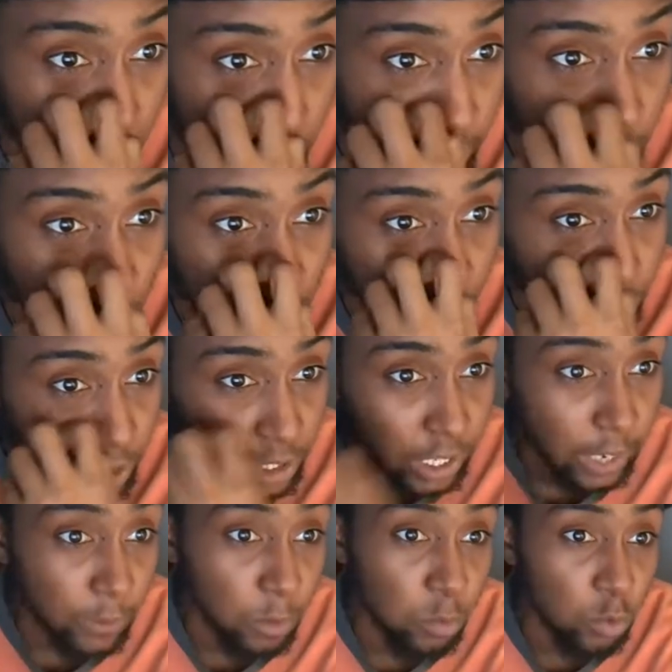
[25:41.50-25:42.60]
So someone said,
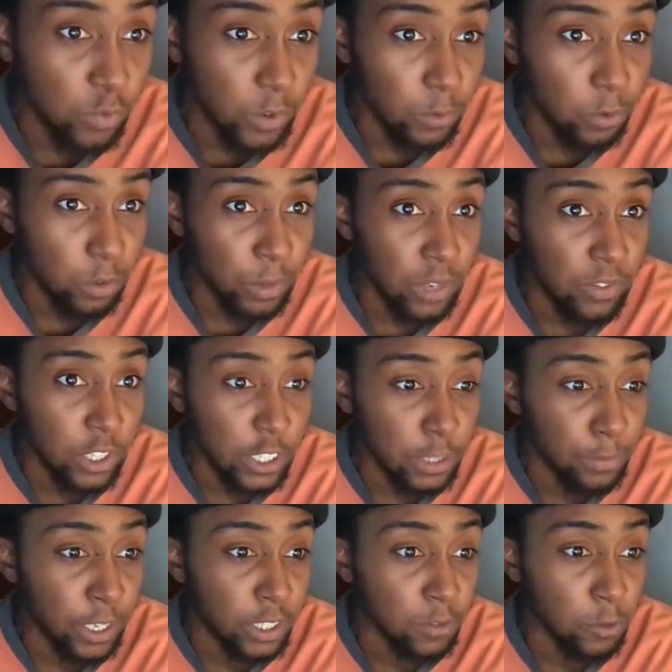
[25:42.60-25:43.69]
after moving from evenly
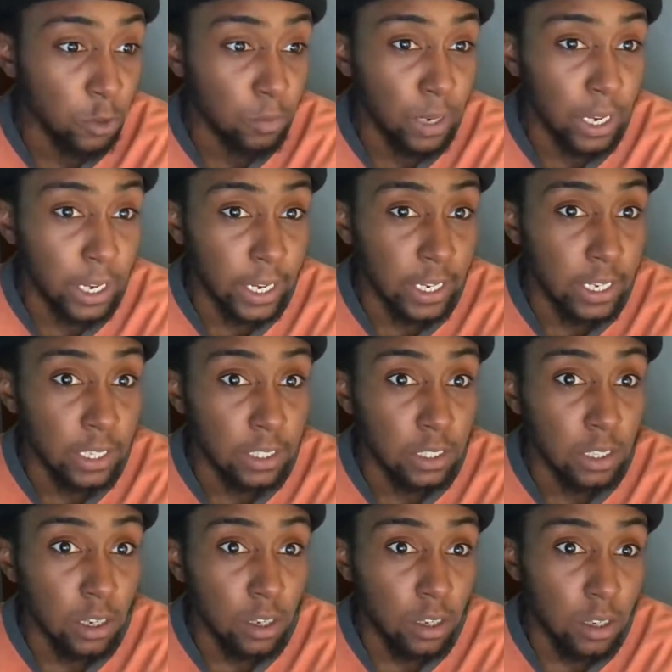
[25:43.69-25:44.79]
spaced 4x80s
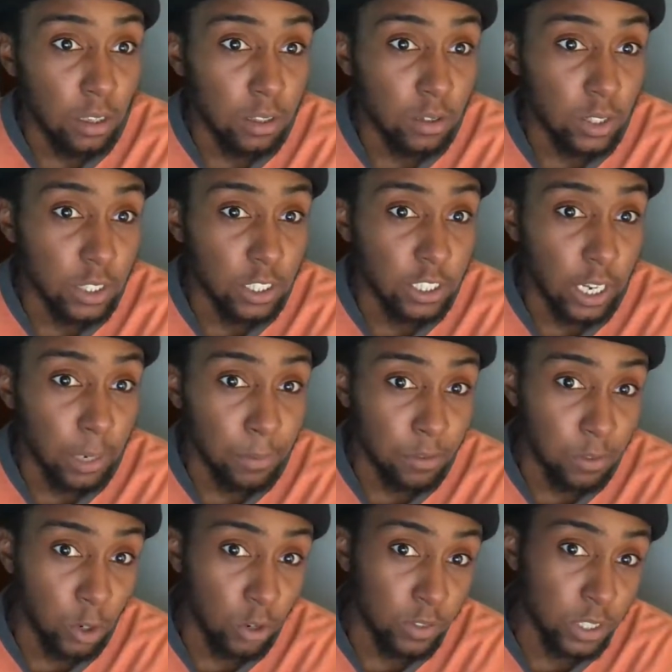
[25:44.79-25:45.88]
to this type of
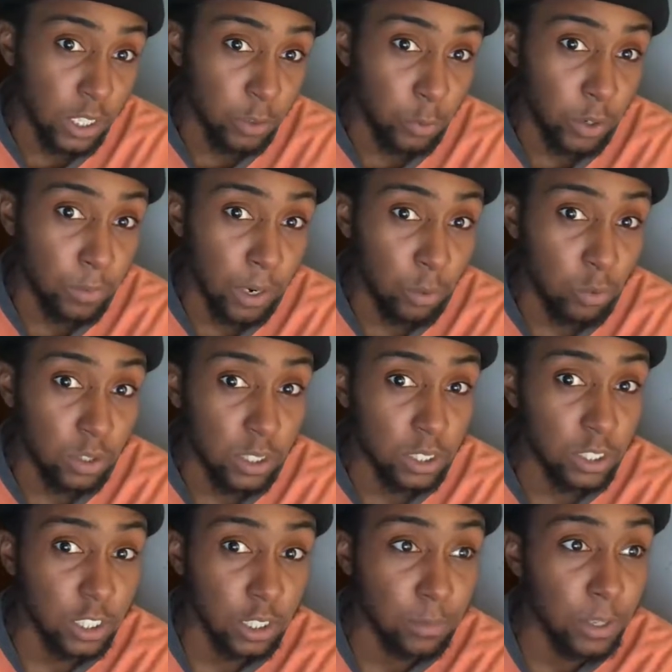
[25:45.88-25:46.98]
offset 3x110
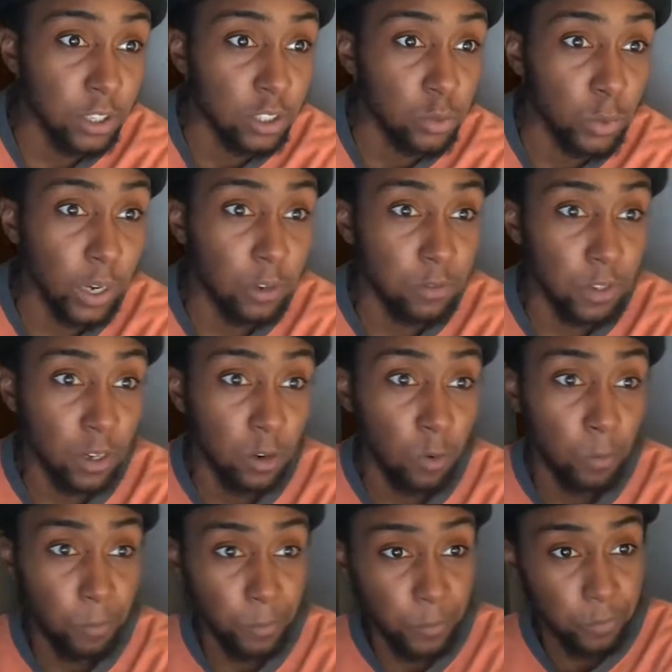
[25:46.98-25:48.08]
setup, here's what I found.
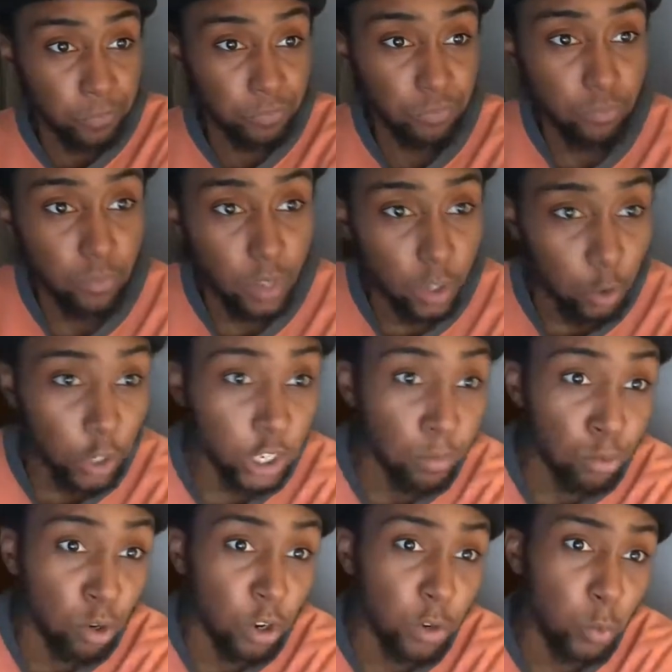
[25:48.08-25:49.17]
You get a
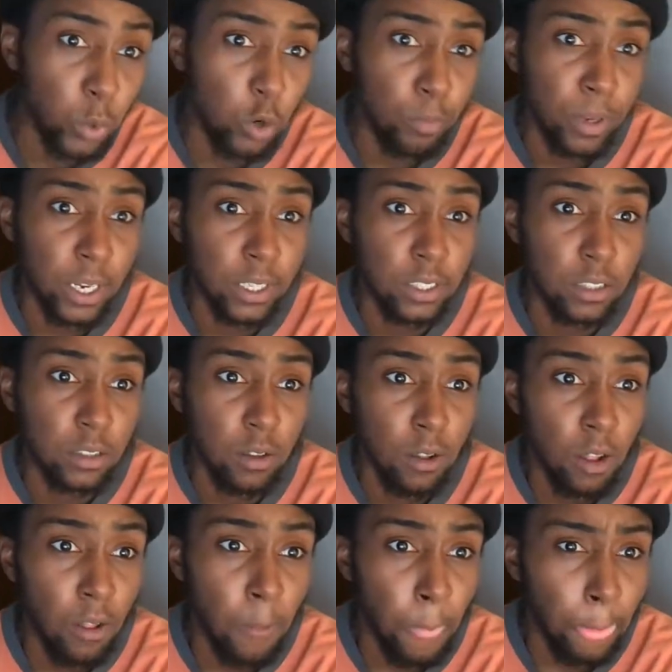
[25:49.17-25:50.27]
broader wheelbase
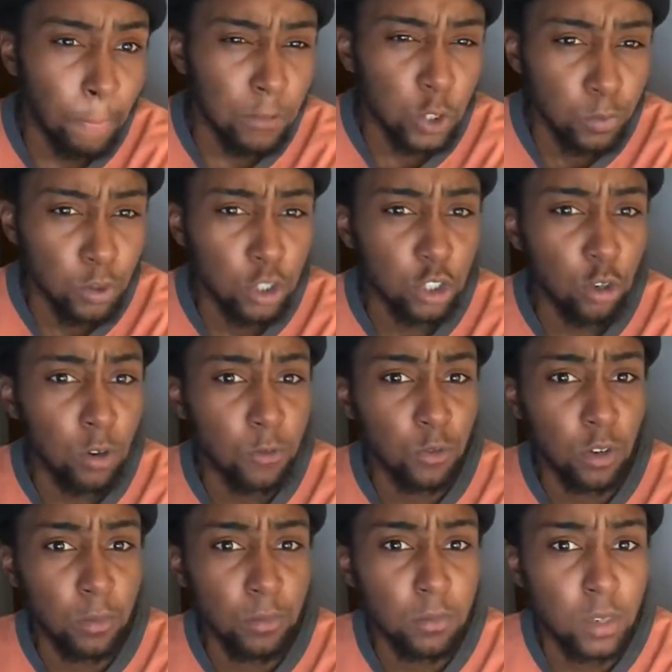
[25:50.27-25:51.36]
to push off
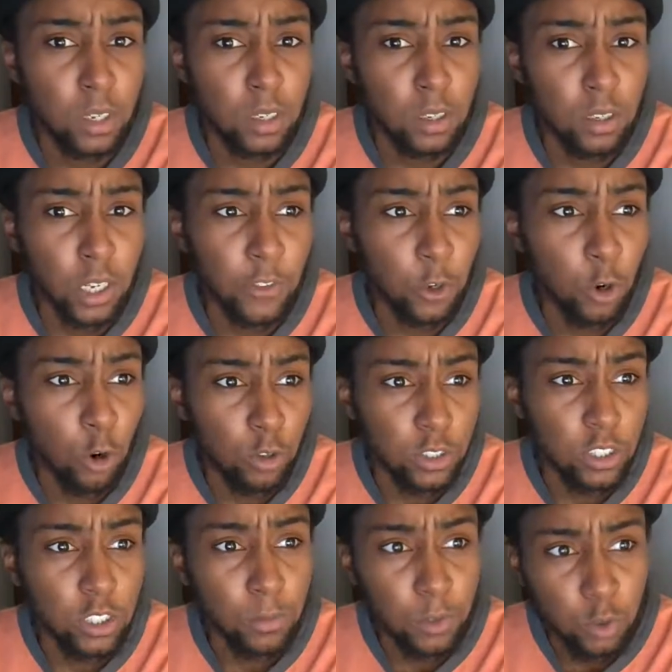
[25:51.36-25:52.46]
from at the cost
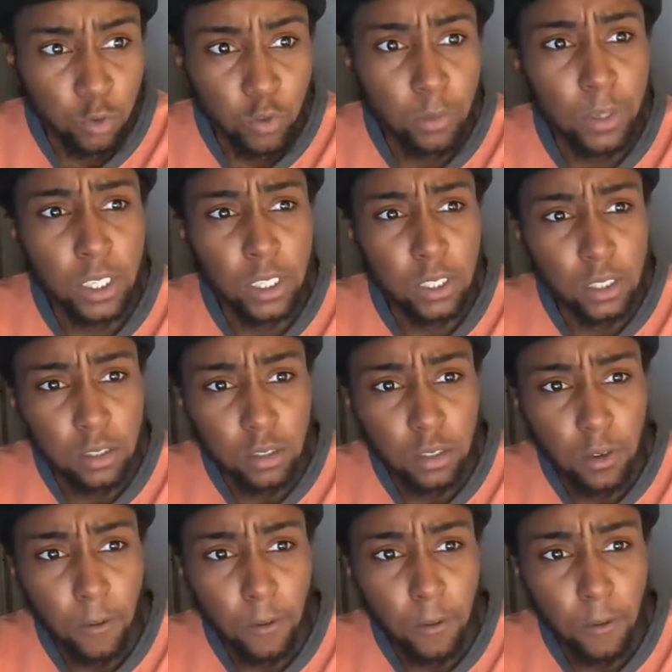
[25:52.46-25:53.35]
of some maneuverability.